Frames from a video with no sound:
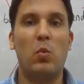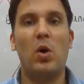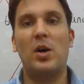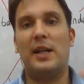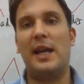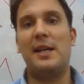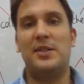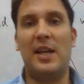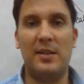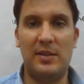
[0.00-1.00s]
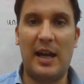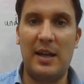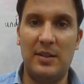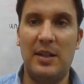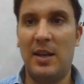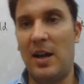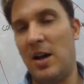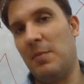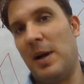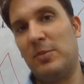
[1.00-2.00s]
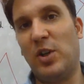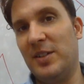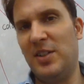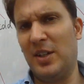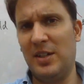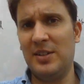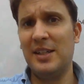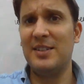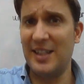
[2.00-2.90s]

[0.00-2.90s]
What is it that I'm trying to